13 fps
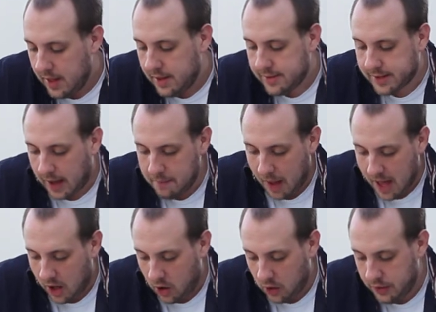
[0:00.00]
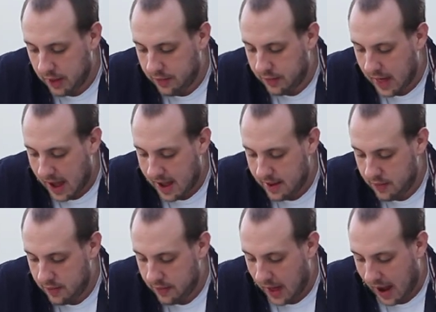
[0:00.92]
Some held that
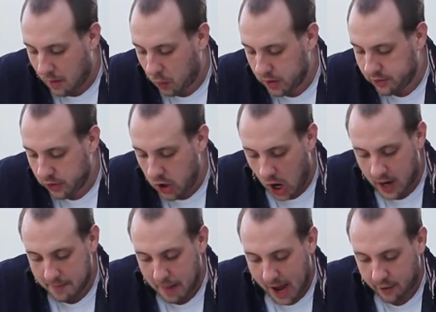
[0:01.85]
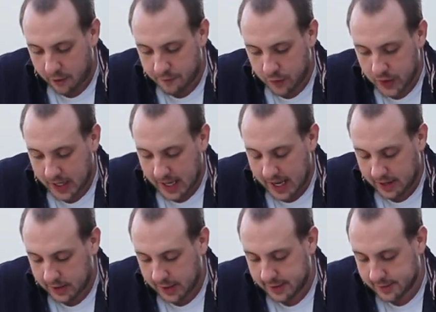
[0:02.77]
that was not a matter for the
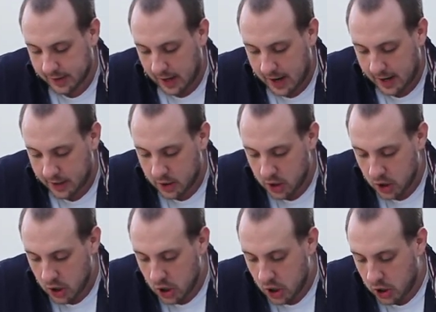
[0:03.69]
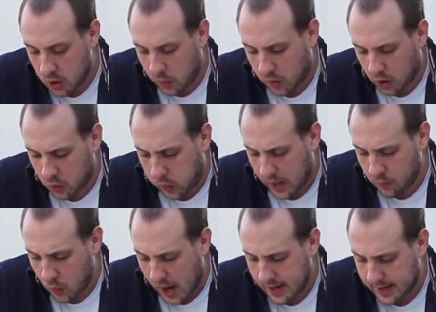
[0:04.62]
king to decide. You were
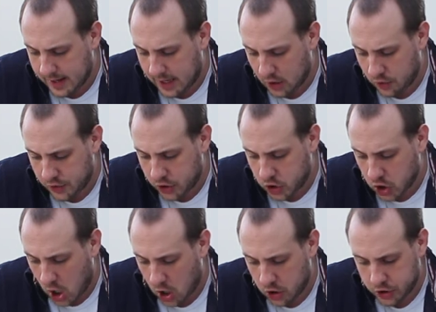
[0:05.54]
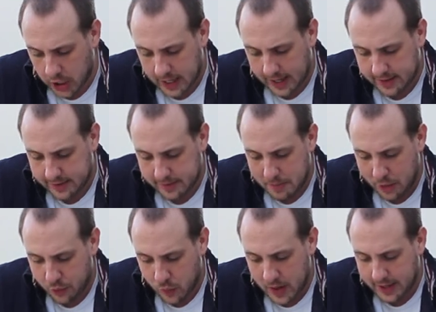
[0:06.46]
quite right to hear the charge against
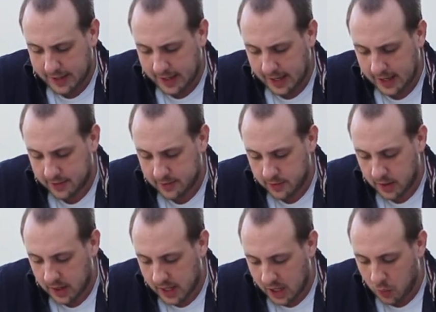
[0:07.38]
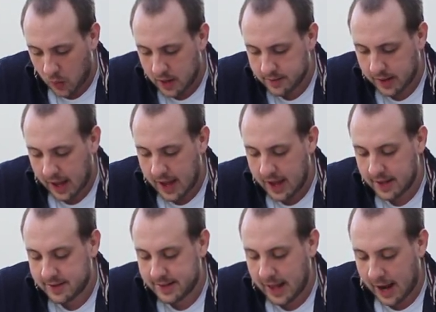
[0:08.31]
Mithridates. He was
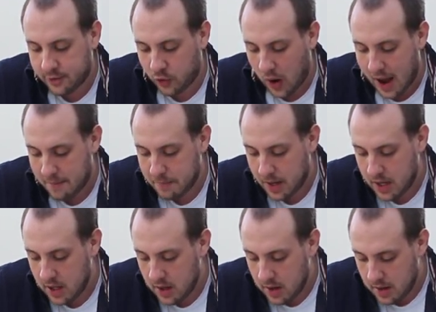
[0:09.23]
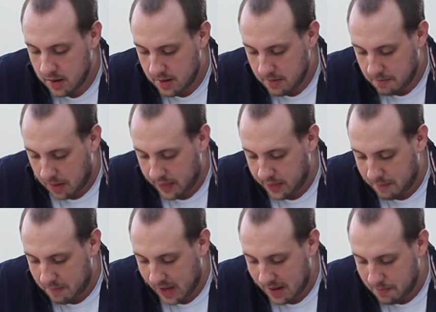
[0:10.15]
a satrap but the
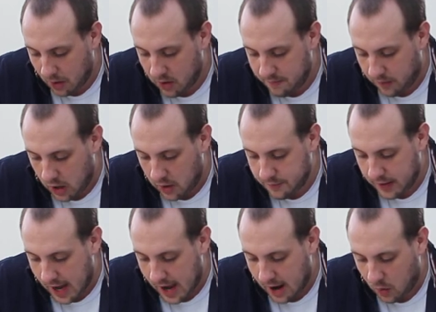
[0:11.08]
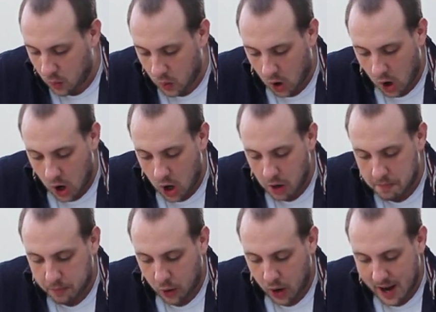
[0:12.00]
people involved now were
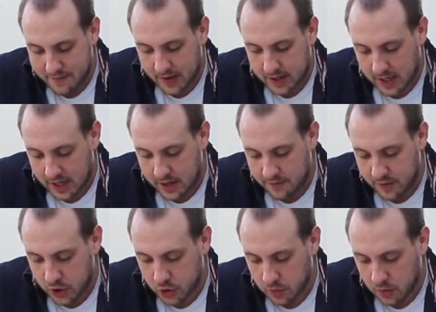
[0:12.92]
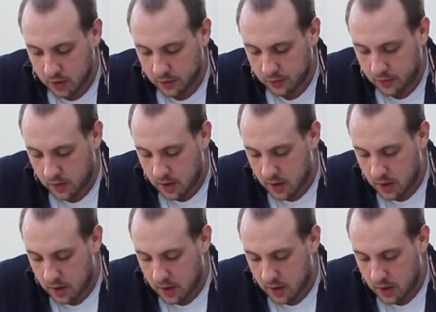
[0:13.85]
all private individuals.